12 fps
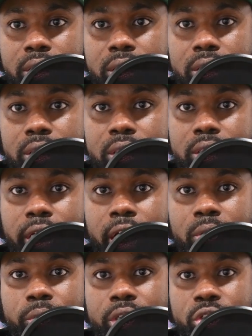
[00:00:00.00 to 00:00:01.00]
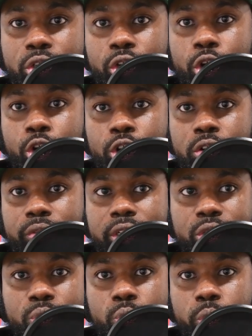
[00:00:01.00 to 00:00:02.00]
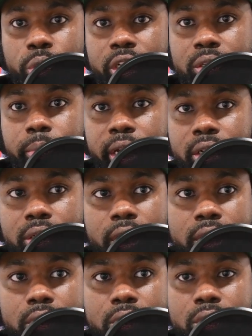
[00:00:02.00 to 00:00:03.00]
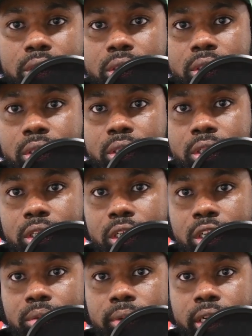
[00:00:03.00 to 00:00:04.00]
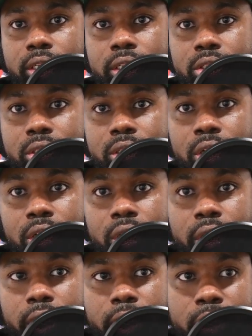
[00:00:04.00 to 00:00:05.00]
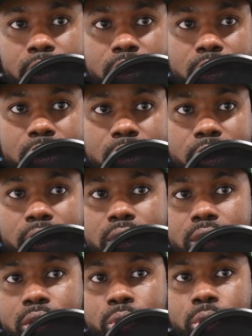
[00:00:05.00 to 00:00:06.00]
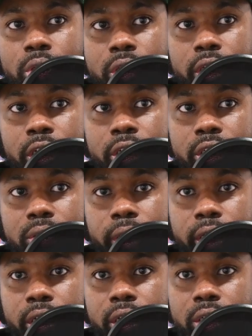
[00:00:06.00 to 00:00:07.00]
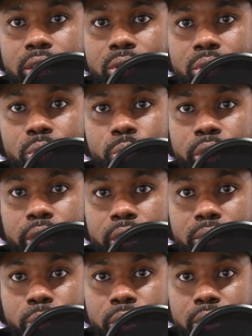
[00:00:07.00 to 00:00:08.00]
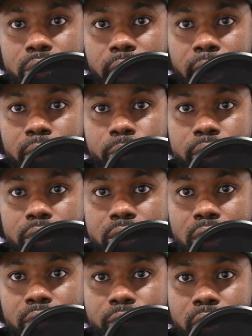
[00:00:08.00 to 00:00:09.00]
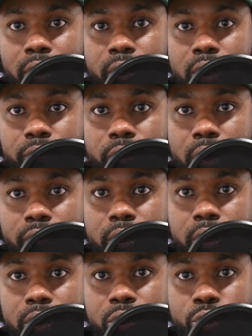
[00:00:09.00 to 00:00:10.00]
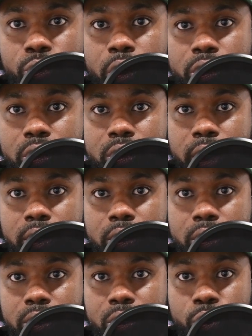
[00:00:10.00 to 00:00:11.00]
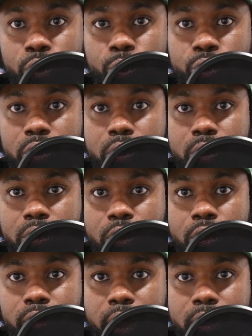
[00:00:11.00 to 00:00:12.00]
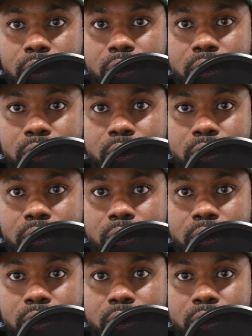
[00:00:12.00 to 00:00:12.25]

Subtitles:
these highways curve in this weird manner like this? Can anybody guess? In this little hook area right here, where the highway 75-85 connector crosses like this or goes to the curve like this,